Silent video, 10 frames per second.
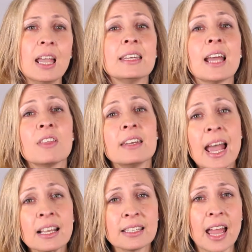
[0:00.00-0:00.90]
Now, the
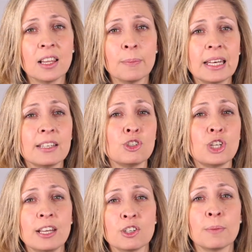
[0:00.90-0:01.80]
next element is
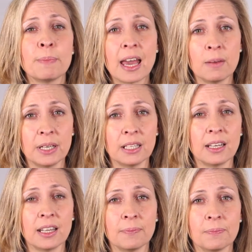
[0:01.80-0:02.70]
change
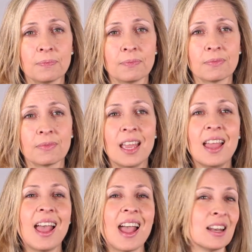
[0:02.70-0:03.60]
compatibility.
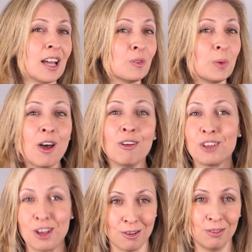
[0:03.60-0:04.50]
And as we all
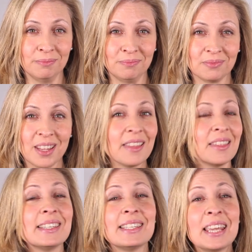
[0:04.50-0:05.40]
know, the
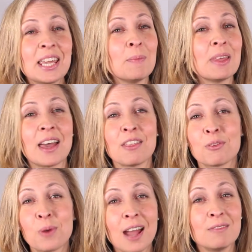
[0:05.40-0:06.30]
team that
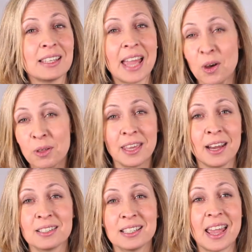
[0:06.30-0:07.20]
thrives in
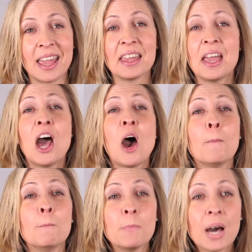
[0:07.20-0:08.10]
healthcare today
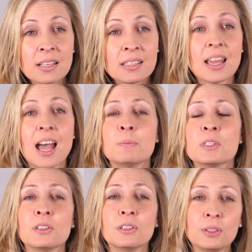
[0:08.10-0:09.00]
must
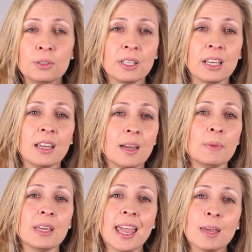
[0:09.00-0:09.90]
absolutely
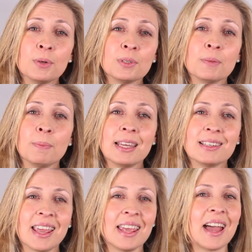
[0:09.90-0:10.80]
be able to
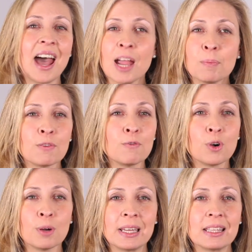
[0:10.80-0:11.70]
maintain high
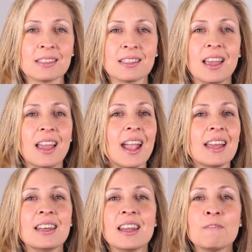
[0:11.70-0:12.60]
performance in
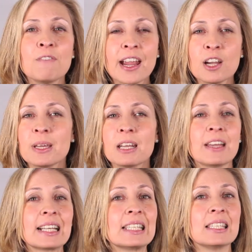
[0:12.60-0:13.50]
an environment of
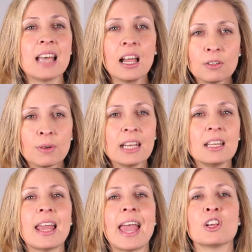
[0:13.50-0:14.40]

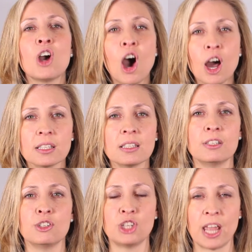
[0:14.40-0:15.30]
accelerated and
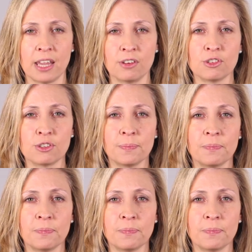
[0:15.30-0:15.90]
constant change.